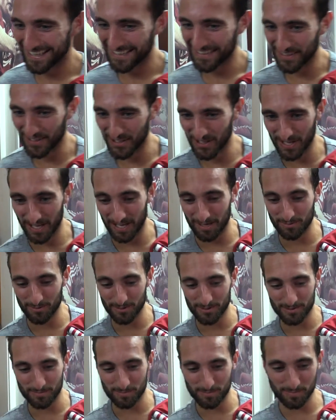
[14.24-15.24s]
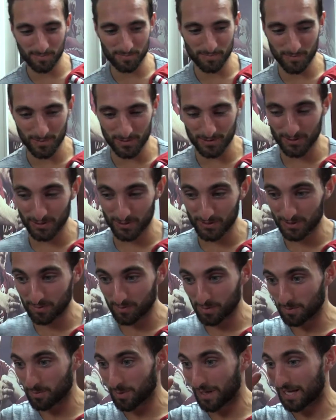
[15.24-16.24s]
No, yeah, it was good to
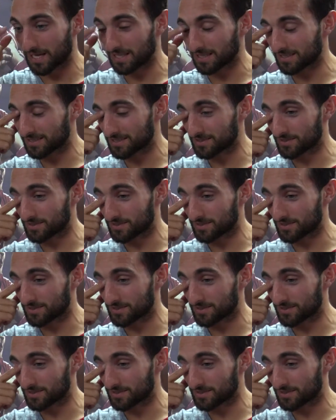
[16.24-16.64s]
be back.